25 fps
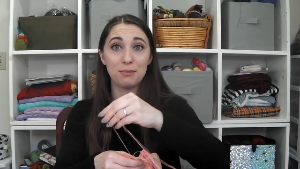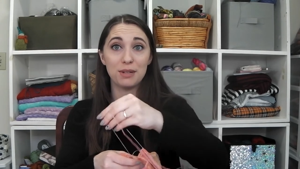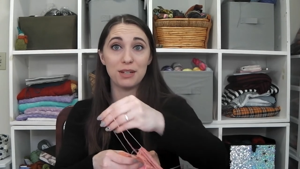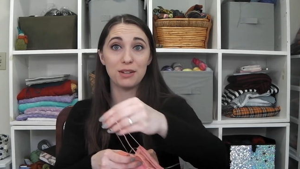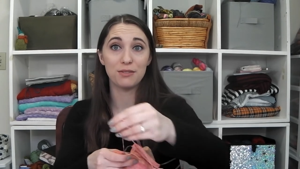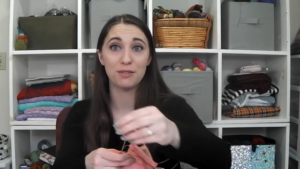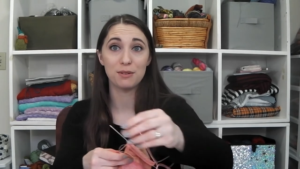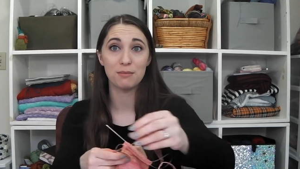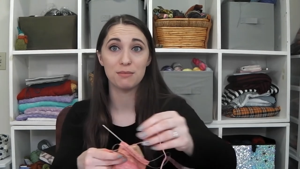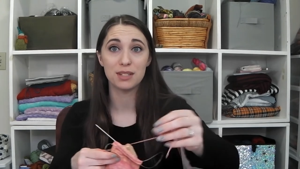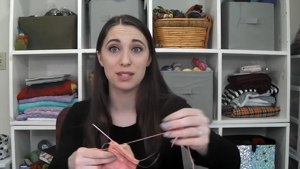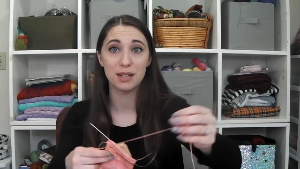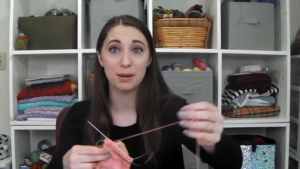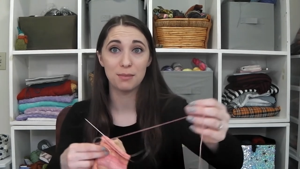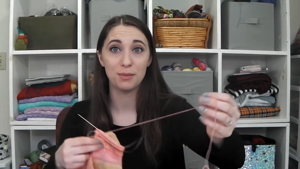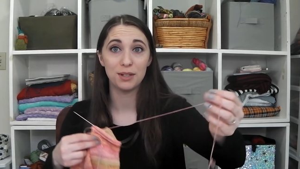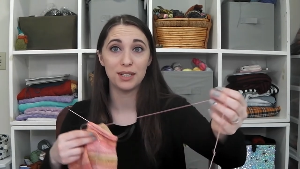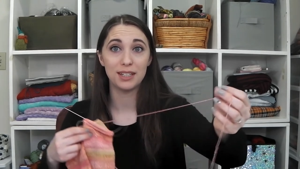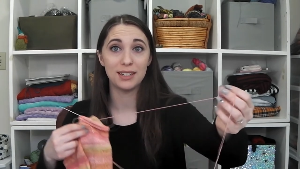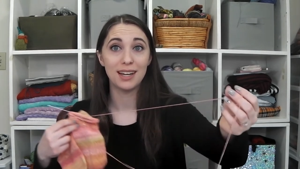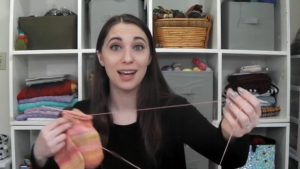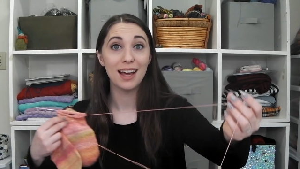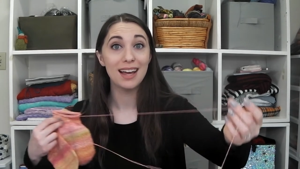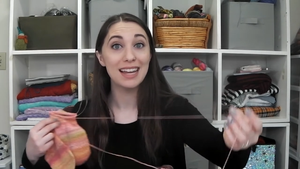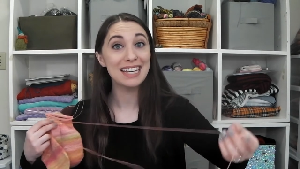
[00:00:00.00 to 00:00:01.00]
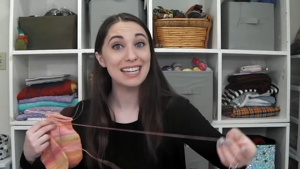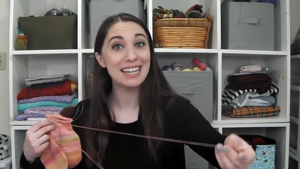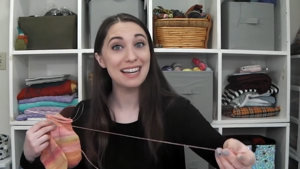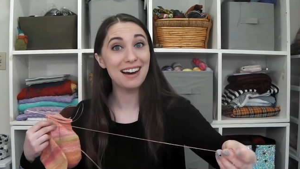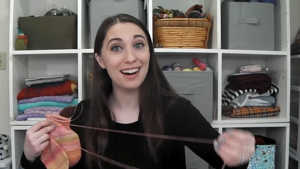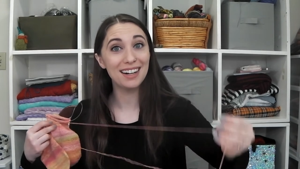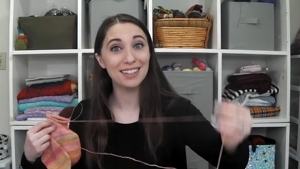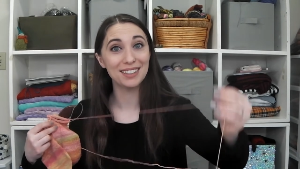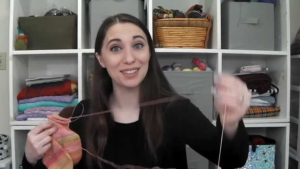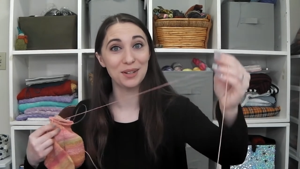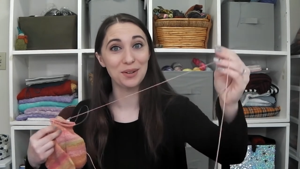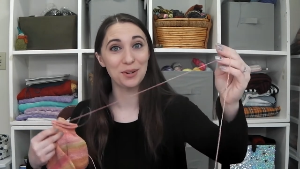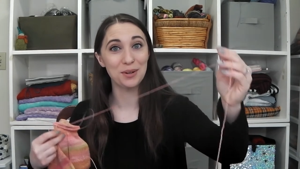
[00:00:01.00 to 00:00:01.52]
me from someone
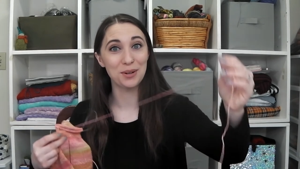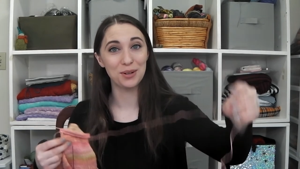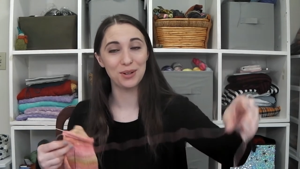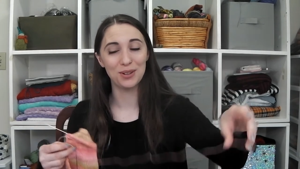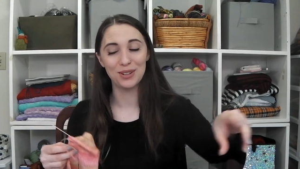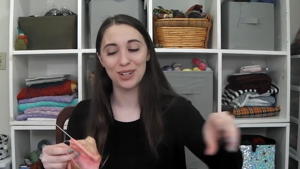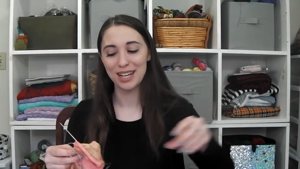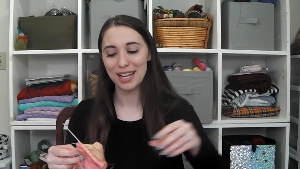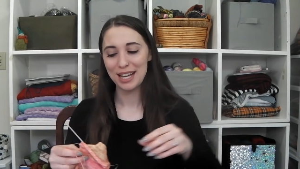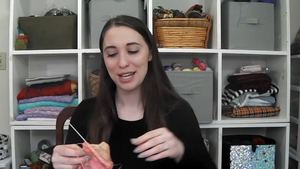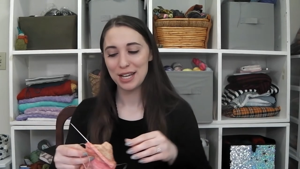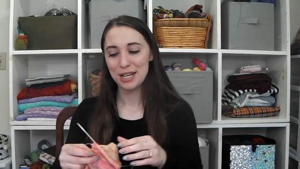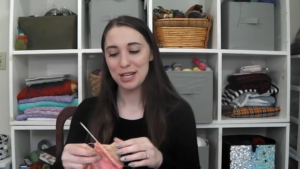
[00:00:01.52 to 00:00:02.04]
not local.